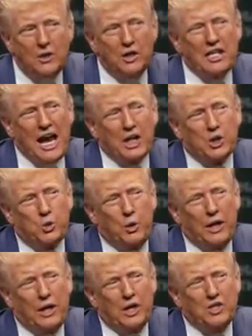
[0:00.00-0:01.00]
The tax
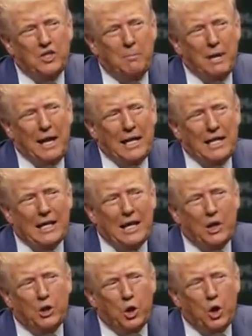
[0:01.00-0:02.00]
queen is demanding
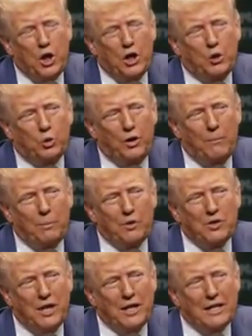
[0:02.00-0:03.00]
a
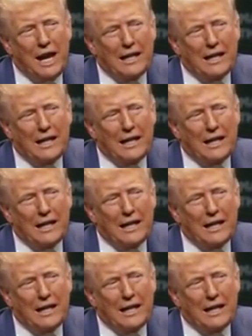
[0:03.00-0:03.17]
33%